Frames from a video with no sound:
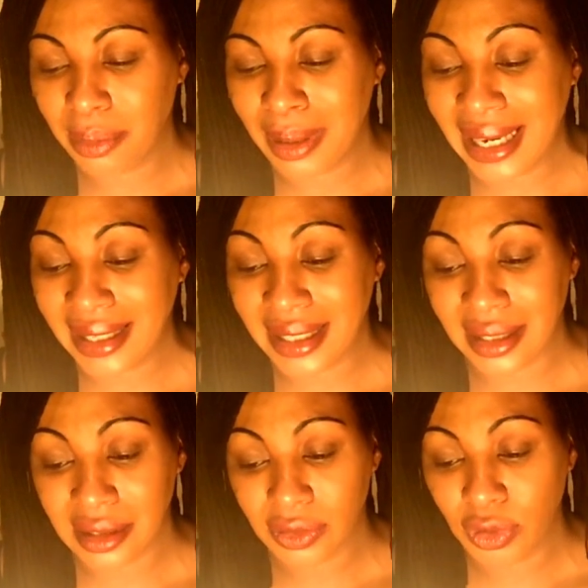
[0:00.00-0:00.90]
our
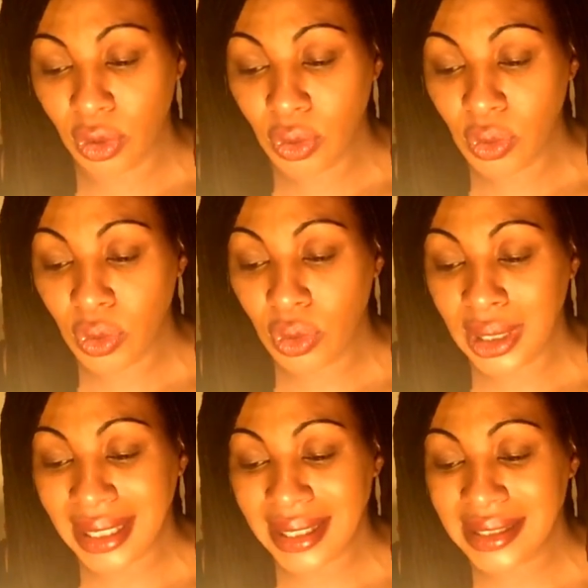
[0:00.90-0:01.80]
planet, for
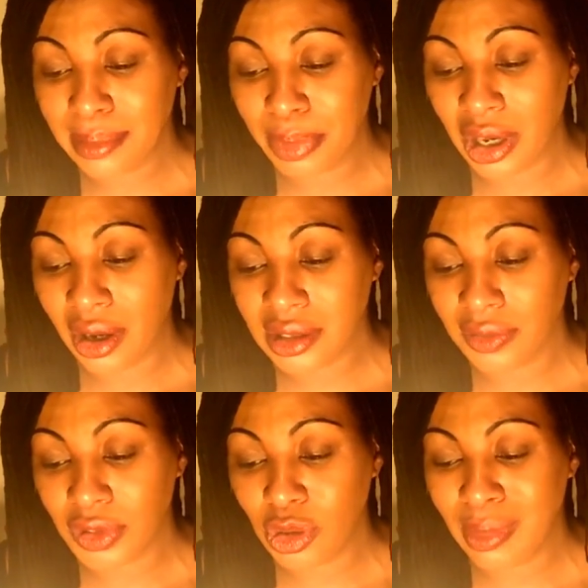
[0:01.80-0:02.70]
all is part
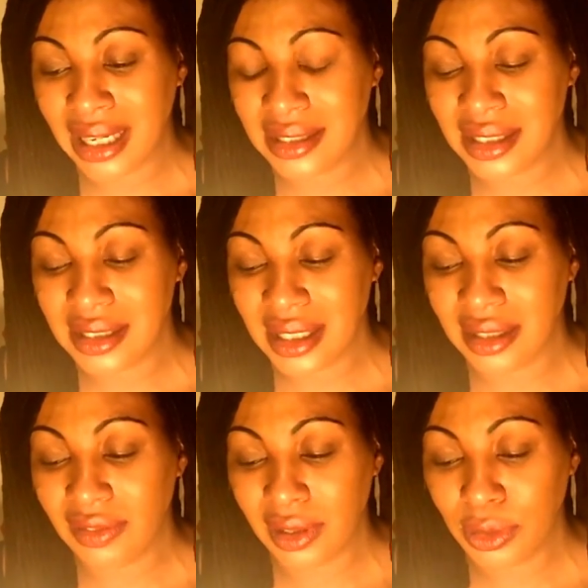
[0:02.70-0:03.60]
of humanity's
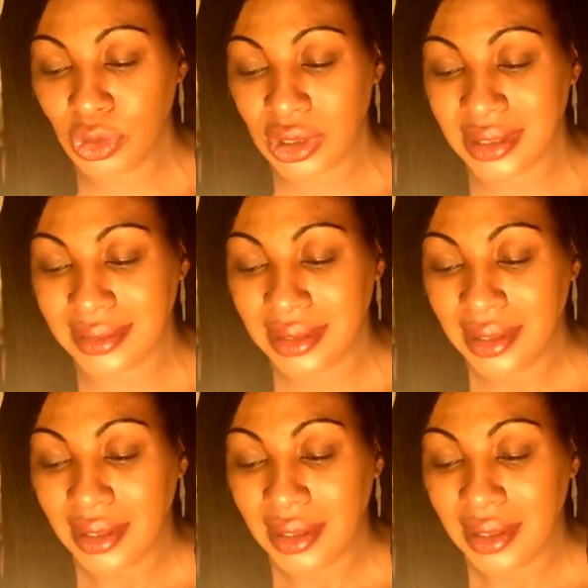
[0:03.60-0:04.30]
evolution.